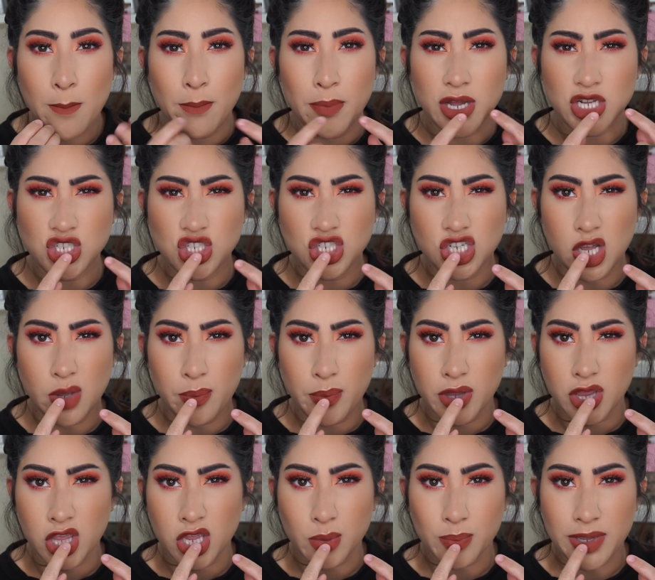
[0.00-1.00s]
bunch up
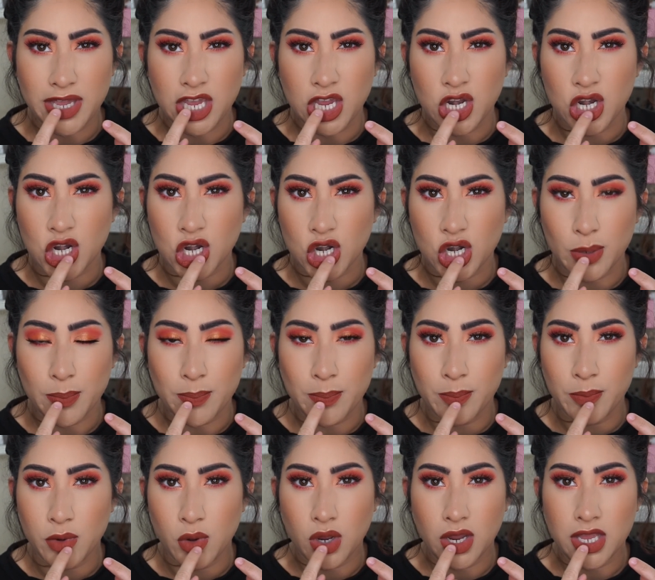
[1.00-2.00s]
in like my
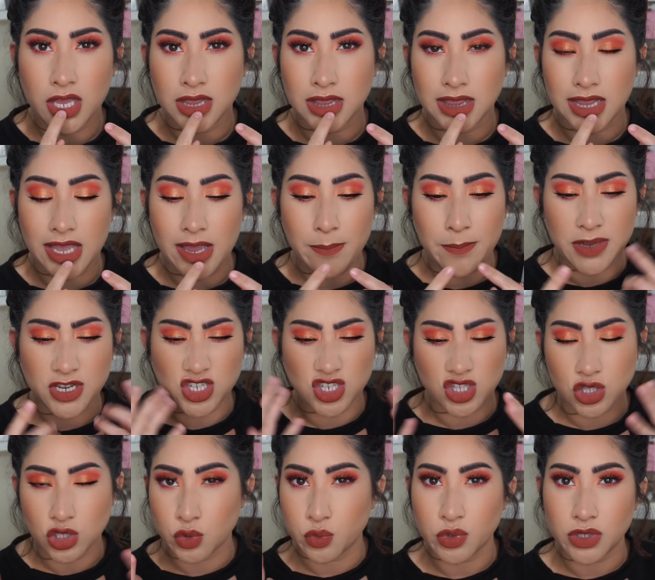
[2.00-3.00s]
inner lip and
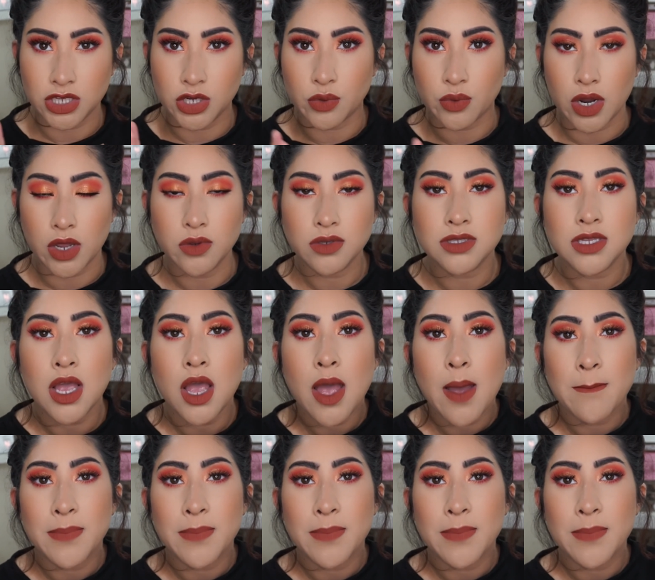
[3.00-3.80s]
just look really gross.